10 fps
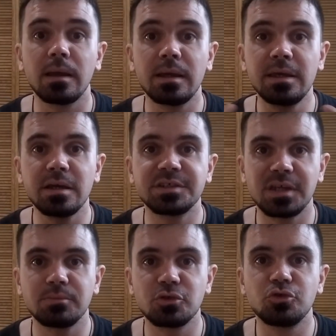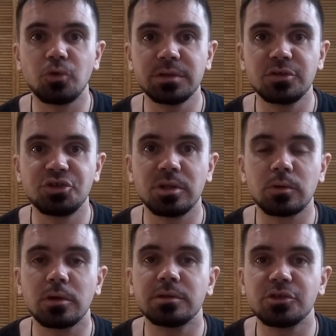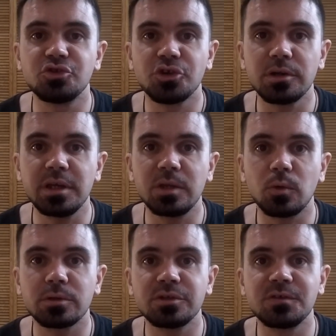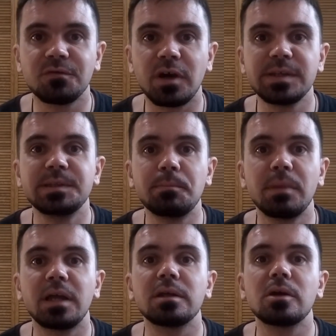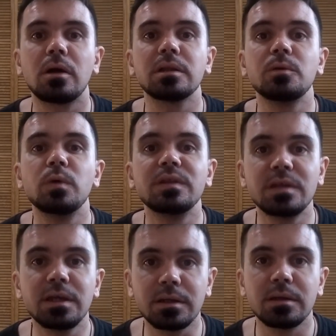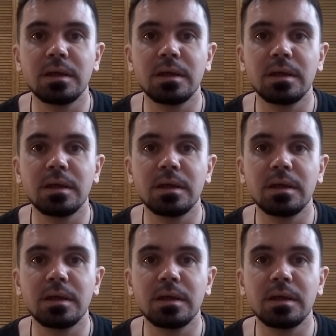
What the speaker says: He accepts to join the children on their journey in order to find the melancholy within.